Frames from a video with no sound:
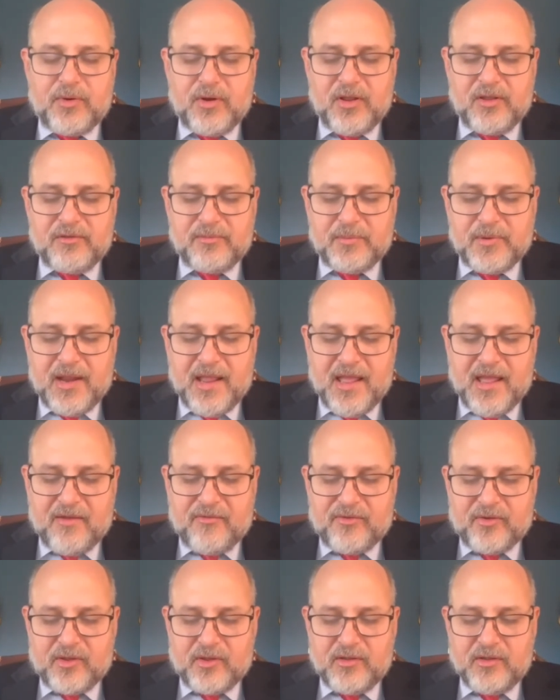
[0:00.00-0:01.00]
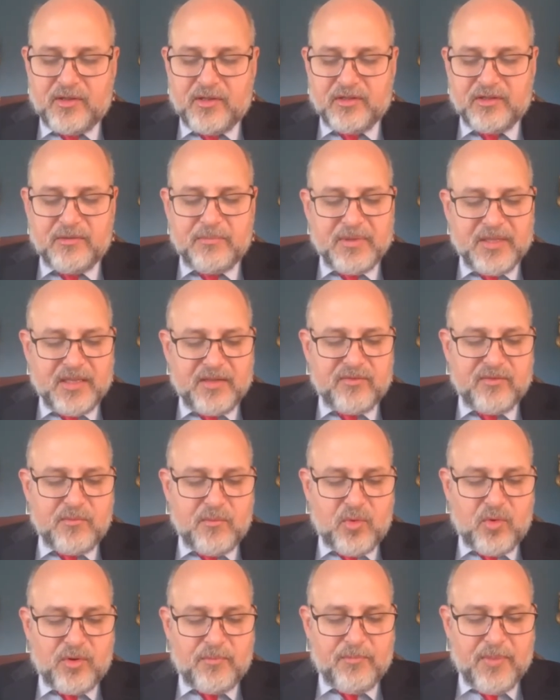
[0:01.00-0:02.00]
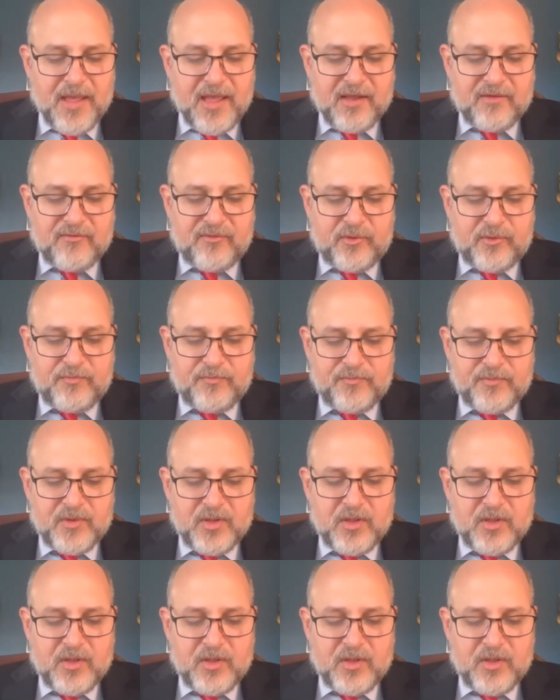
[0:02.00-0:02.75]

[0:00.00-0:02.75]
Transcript: Prosper Africa to be even more impactful.